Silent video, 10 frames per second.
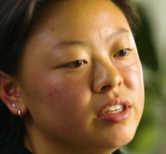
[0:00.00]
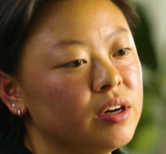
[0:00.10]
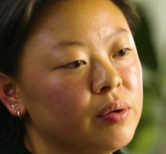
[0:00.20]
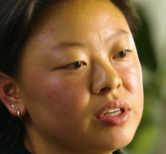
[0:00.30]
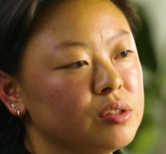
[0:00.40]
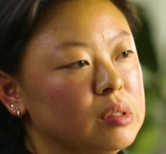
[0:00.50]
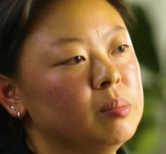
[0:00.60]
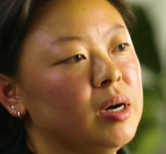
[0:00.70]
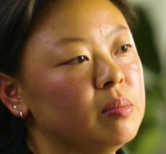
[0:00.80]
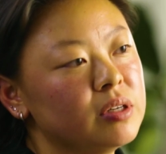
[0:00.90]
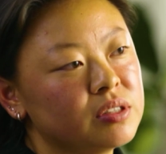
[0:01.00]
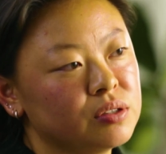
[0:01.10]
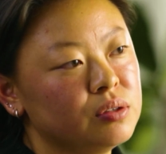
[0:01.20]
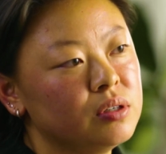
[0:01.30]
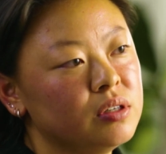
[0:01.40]
going to a public
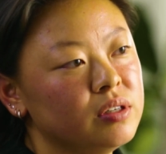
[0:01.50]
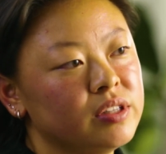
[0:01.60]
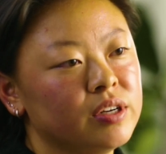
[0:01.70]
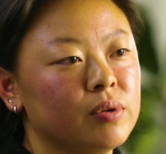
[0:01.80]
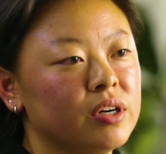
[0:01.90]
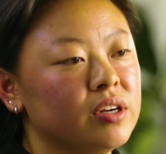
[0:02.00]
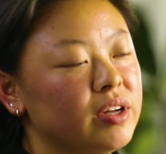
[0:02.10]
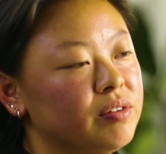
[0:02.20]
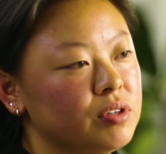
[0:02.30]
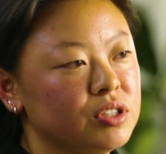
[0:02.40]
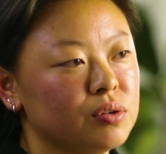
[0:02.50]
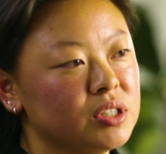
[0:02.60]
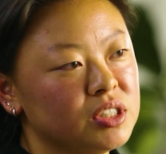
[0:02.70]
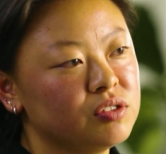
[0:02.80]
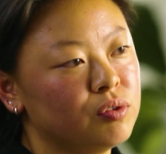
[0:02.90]
school, there weren't a lot of
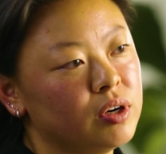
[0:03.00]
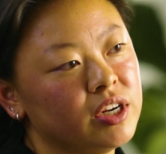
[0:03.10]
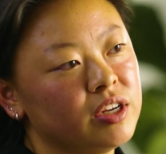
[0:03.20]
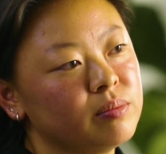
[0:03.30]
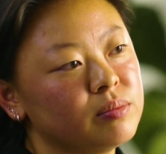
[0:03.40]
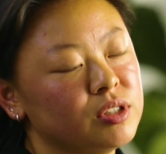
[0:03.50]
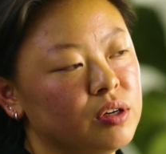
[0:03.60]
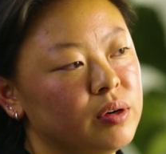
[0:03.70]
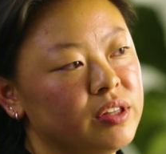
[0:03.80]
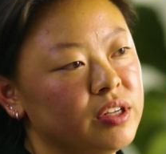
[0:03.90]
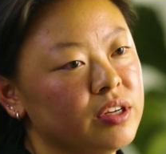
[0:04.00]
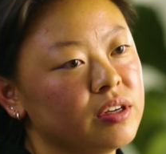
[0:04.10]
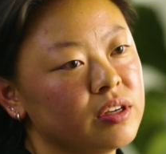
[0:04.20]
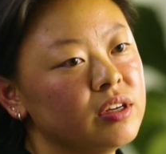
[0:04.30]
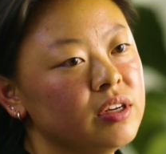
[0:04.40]
resources for him. So I think